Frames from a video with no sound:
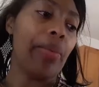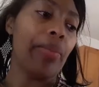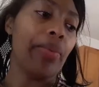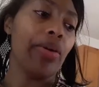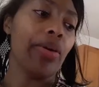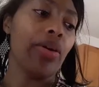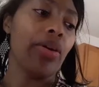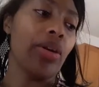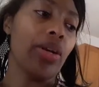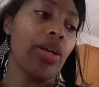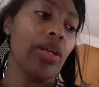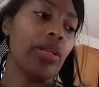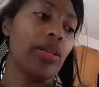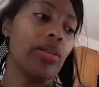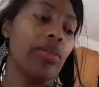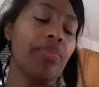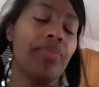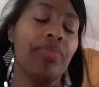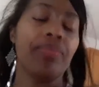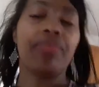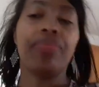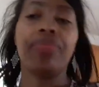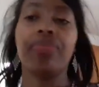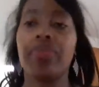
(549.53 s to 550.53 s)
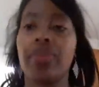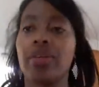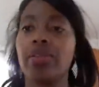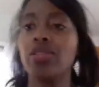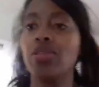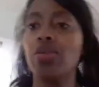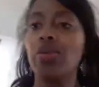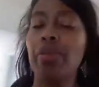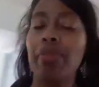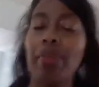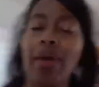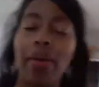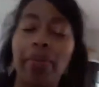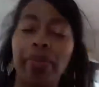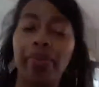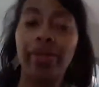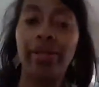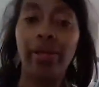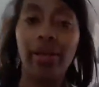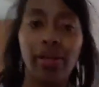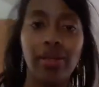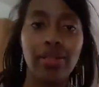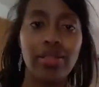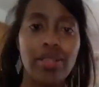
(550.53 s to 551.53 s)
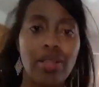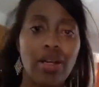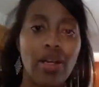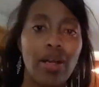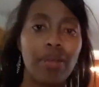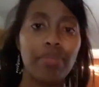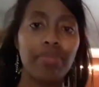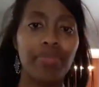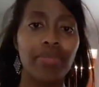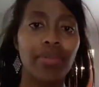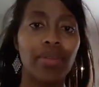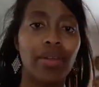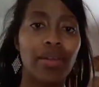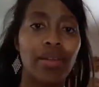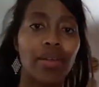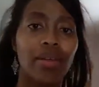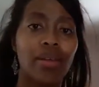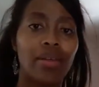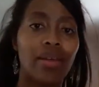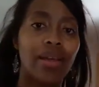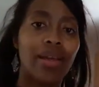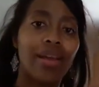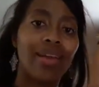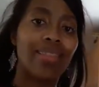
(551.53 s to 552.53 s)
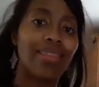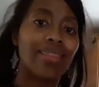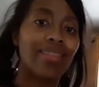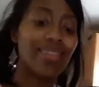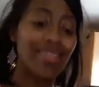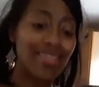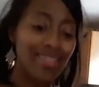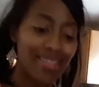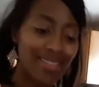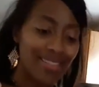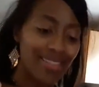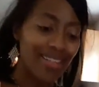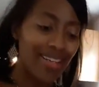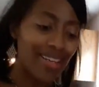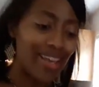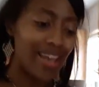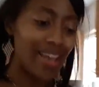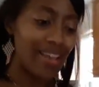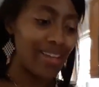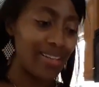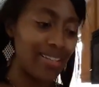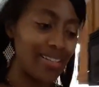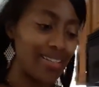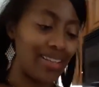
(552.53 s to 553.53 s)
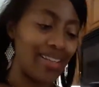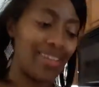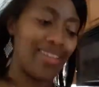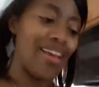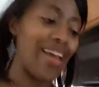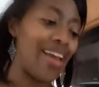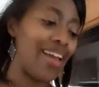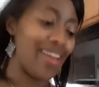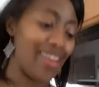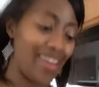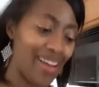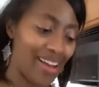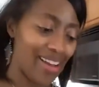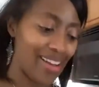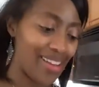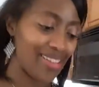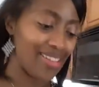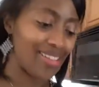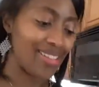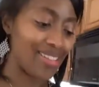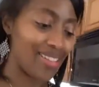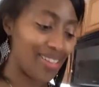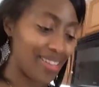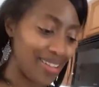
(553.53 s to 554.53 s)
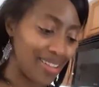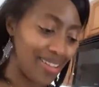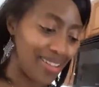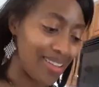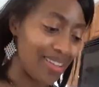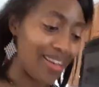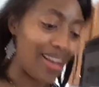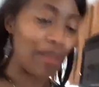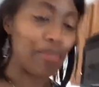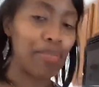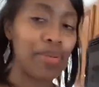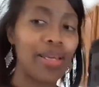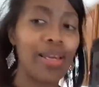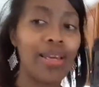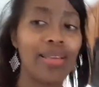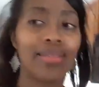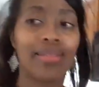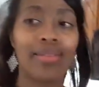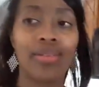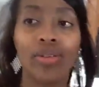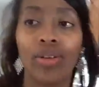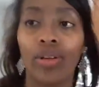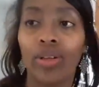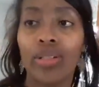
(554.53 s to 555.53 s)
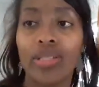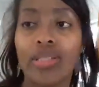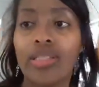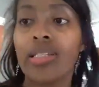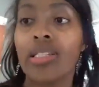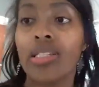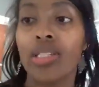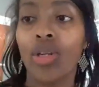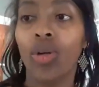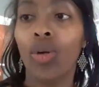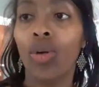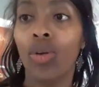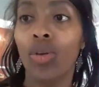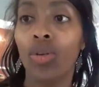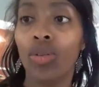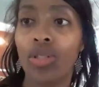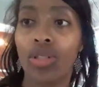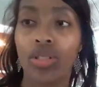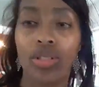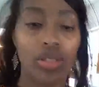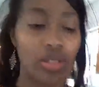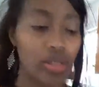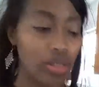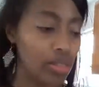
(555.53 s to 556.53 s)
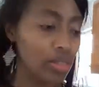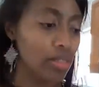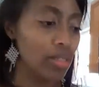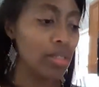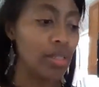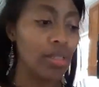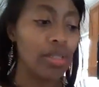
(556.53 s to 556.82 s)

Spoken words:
pepper and sweet paprika on top. And this is the cake, guys. La pièce de résistance.